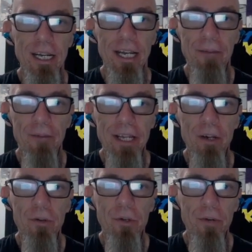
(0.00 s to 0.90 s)
if I
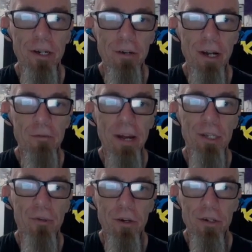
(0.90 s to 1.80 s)
go to a
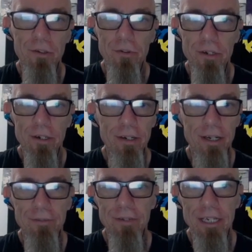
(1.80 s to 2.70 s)
restaurant, or
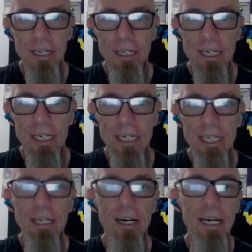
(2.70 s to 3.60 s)
a
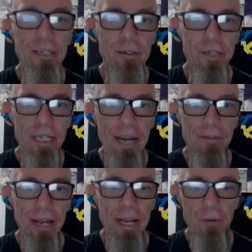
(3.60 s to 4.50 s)
diner or a
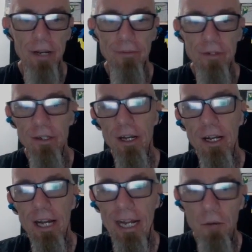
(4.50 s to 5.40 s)
cafe or whatever,
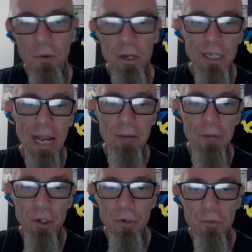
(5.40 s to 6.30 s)
and I want a
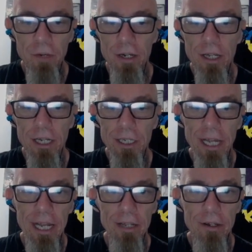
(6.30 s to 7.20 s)
sandwich, well, I'll
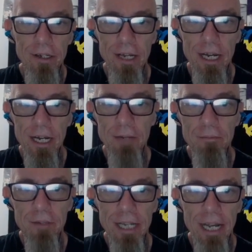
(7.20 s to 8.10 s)
say, look,
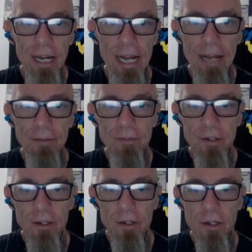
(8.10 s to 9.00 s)
can I have
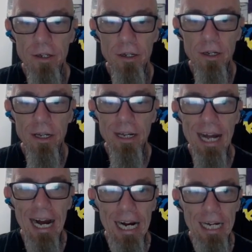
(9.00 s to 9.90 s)

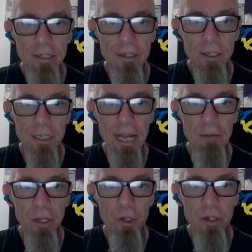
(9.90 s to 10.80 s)
a
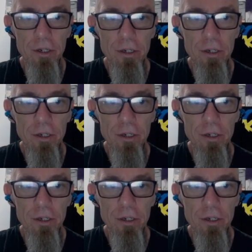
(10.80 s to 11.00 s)
sandwich?